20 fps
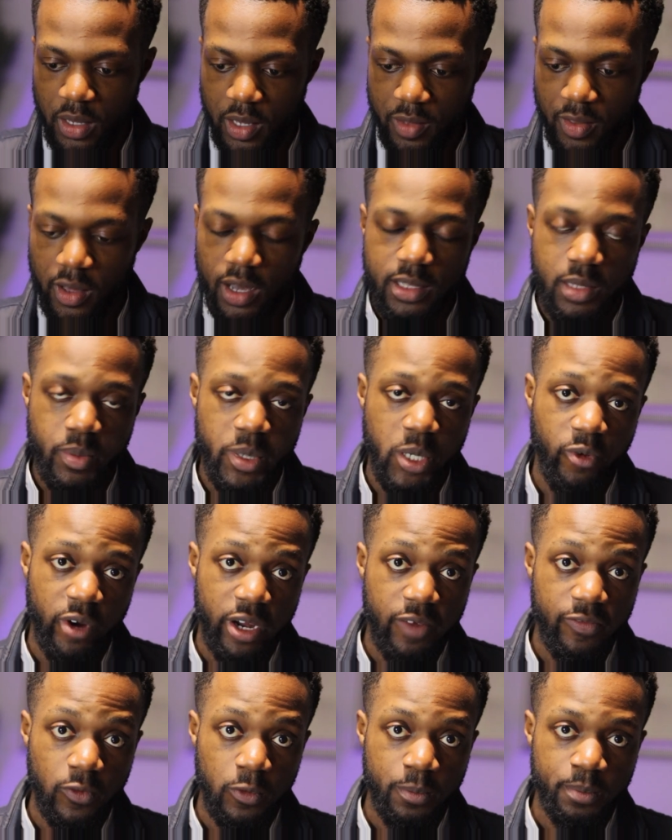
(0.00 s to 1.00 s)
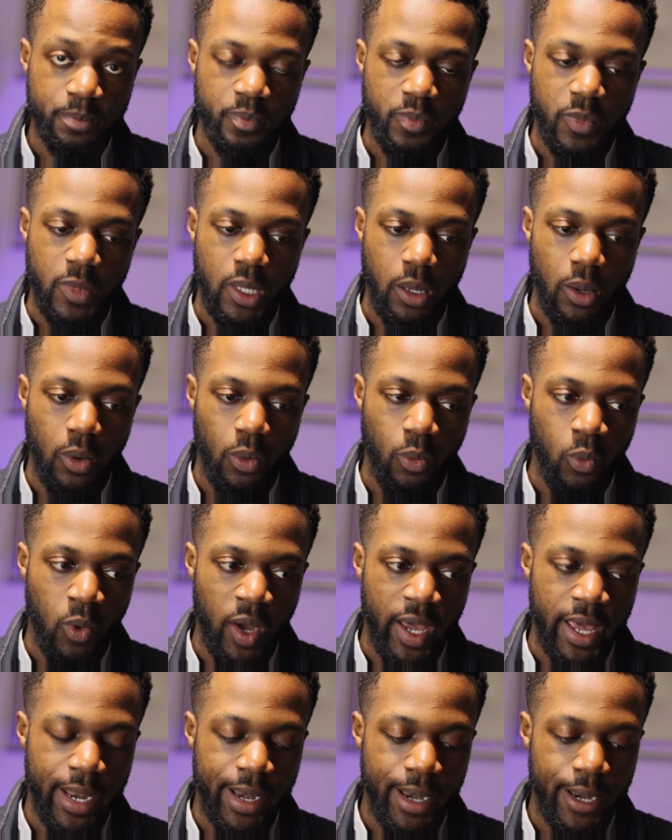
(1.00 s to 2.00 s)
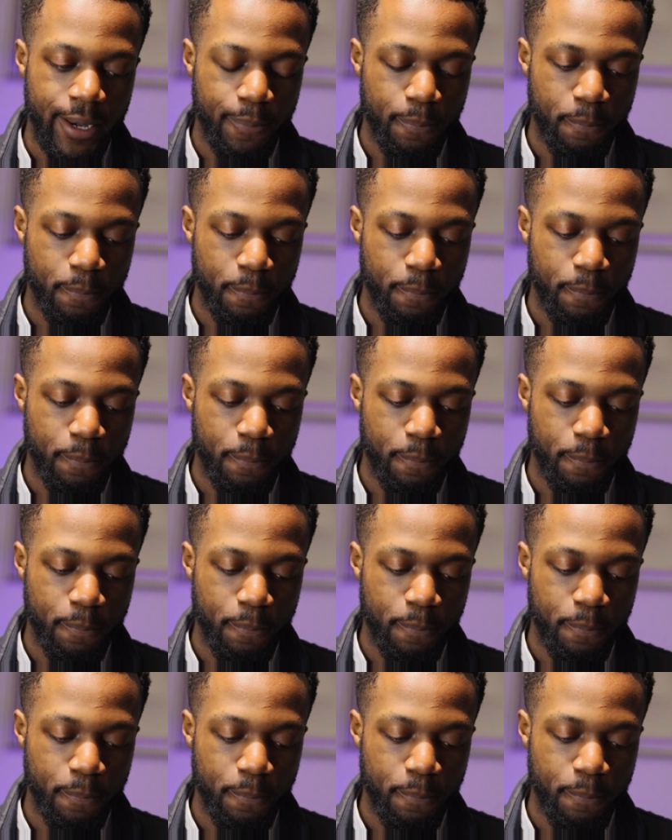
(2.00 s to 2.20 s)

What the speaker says: it's hard to be grateful when